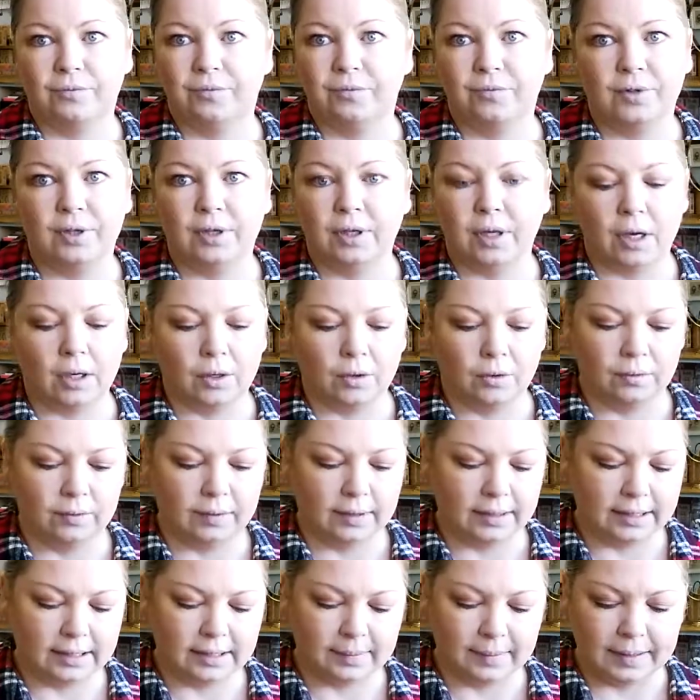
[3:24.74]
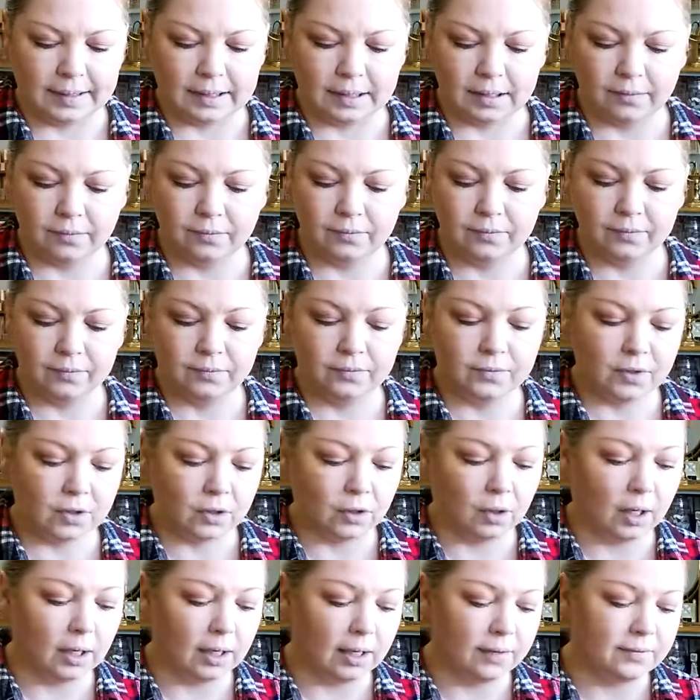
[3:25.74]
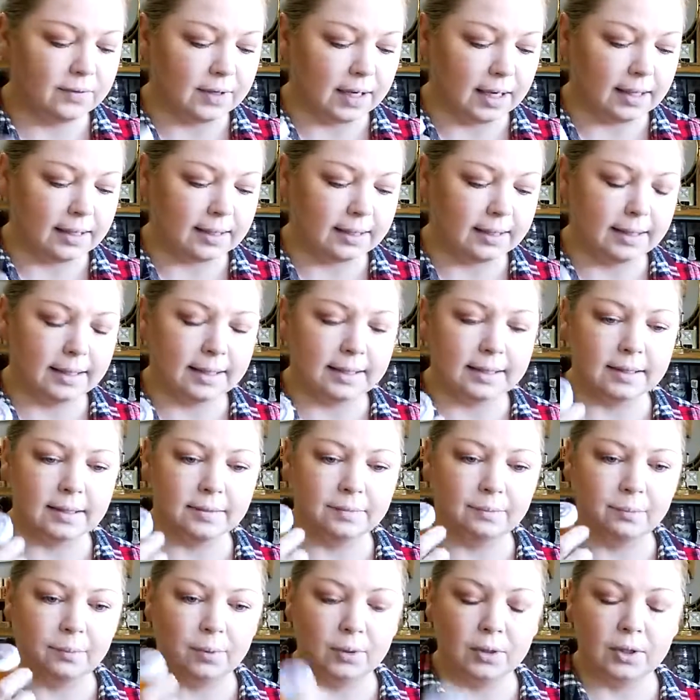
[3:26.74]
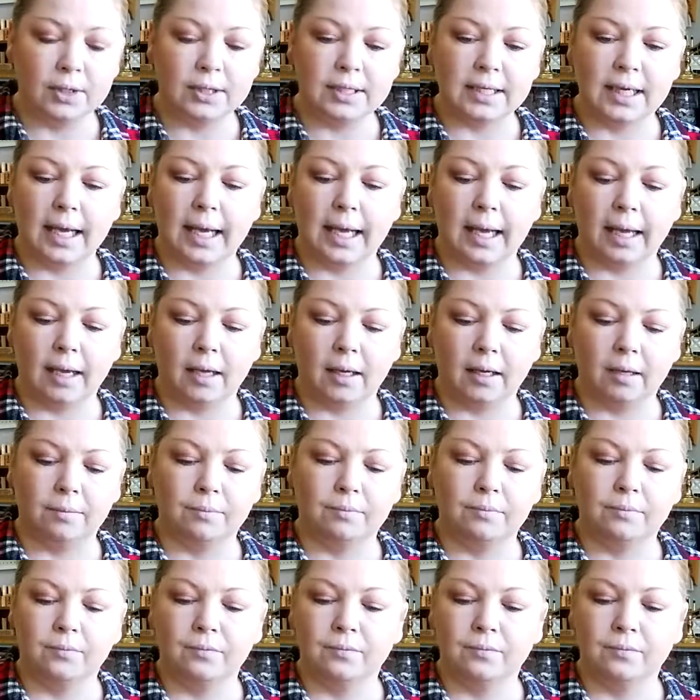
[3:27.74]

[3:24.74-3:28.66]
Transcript: they're not overly expensive. So all I've done is put a